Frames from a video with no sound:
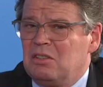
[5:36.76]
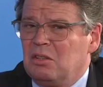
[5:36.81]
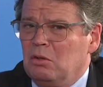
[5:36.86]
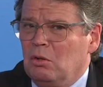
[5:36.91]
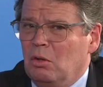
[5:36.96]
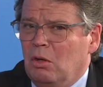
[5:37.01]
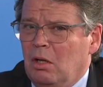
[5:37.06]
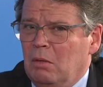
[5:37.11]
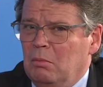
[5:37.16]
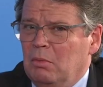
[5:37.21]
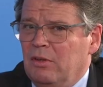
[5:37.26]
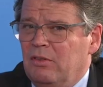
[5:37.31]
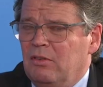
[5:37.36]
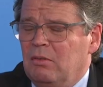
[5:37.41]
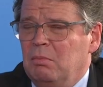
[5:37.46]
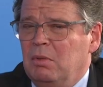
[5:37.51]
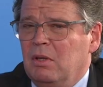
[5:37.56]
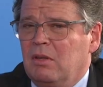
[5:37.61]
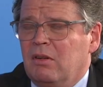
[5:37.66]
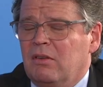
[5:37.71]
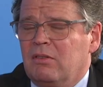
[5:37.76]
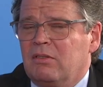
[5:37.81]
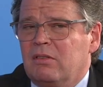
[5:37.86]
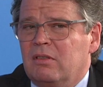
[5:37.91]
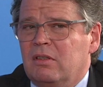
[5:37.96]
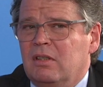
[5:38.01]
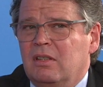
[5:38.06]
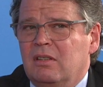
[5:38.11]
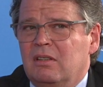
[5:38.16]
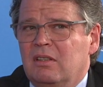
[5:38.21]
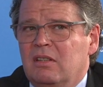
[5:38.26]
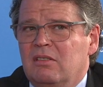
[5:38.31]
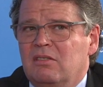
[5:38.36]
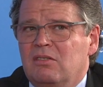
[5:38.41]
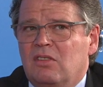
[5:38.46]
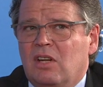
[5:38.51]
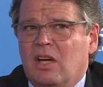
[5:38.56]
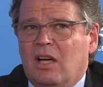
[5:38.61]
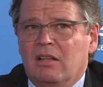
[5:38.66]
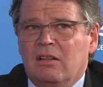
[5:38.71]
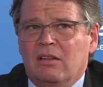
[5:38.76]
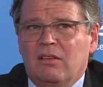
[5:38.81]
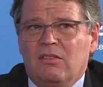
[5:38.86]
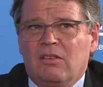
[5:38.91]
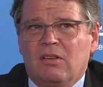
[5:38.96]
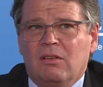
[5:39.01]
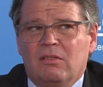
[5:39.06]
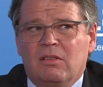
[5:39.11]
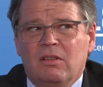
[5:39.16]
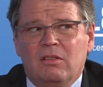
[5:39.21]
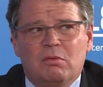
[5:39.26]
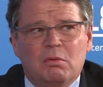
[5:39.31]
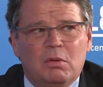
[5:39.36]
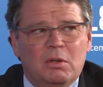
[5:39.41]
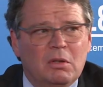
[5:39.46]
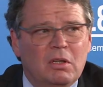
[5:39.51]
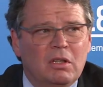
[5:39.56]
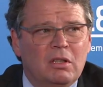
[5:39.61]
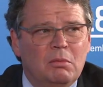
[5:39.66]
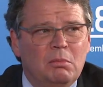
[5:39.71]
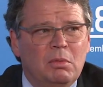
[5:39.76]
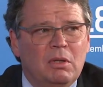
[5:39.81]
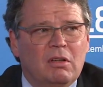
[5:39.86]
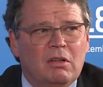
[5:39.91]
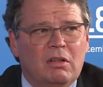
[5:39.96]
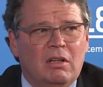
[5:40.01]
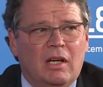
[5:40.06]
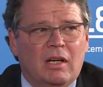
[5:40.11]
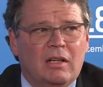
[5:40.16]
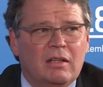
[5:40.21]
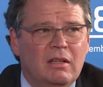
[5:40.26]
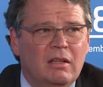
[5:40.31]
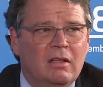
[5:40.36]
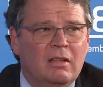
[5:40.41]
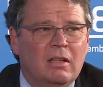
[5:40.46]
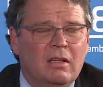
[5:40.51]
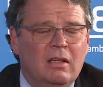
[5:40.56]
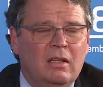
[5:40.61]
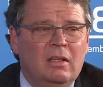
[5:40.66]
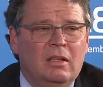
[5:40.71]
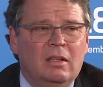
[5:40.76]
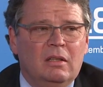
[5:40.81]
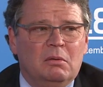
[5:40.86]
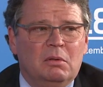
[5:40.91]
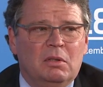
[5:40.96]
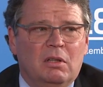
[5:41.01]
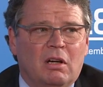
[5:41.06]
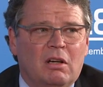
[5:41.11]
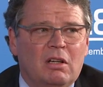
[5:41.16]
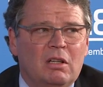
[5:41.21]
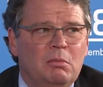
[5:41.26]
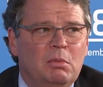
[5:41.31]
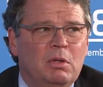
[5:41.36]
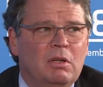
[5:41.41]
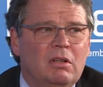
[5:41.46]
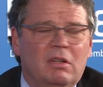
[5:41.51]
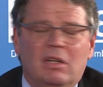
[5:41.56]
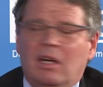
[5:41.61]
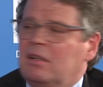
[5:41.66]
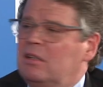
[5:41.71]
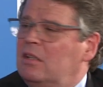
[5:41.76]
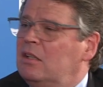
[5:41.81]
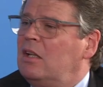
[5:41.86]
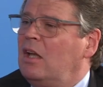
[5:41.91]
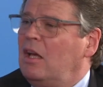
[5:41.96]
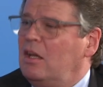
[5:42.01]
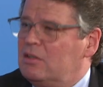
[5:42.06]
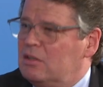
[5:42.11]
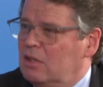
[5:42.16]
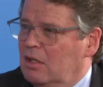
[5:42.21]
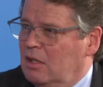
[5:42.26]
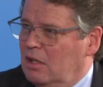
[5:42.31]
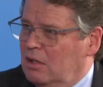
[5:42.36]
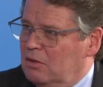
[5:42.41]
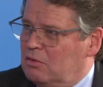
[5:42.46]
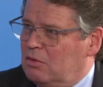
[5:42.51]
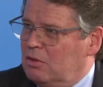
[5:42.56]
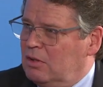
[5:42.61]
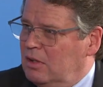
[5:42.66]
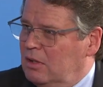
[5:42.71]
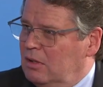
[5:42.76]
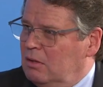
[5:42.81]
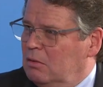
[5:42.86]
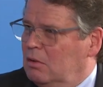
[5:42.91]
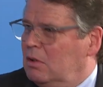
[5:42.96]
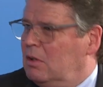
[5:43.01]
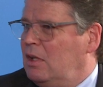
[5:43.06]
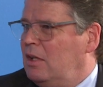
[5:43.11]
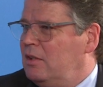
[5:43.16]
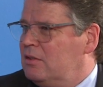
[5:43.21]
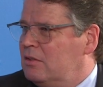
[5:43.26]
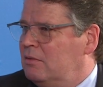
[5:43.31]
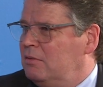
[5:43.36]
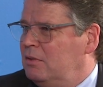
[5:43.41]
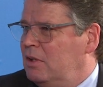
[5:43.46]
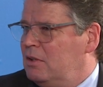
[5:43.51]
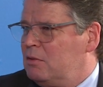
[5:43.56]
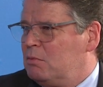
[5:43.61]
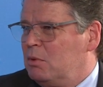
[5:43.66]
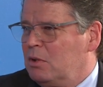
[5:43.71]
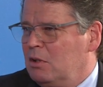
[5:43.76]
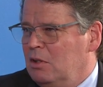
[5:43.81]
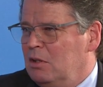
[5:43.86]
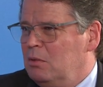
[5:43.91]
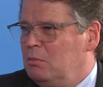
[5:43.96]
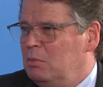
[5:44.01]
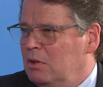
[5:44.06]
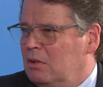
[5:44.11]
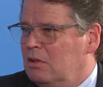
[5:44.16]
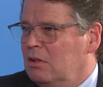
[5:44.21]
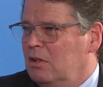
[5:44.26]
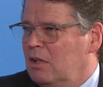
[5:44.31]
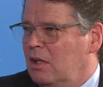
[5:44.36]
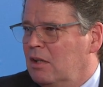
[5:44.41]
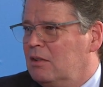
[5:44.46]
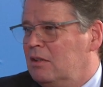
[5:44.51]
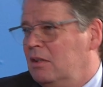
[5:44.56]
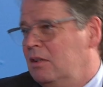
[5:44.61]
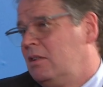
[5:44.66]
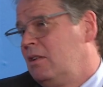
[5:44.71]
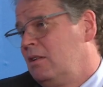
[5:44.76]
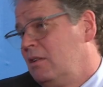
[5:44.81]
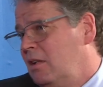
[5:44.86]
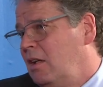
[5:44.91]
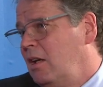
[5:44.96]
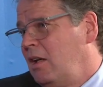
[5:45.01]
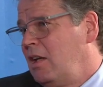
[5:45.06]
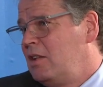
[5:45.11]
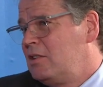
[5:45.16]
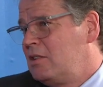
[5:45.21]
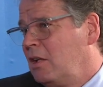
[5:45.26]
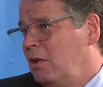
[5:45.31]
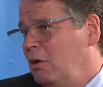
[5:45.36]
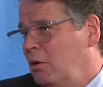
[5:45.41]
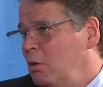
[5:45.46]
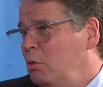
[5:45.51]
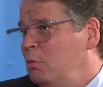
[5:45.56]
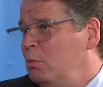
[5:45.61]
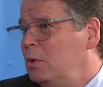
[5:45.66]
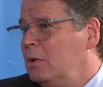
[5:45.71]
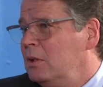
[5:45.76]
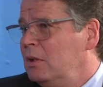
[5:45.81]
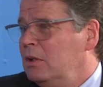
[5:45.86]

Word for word: enormous because it, uh, this challenge, uh, since we're going to be connected, we're not going to be connected as a country or as a village, we're going to be connected uh, as a globe.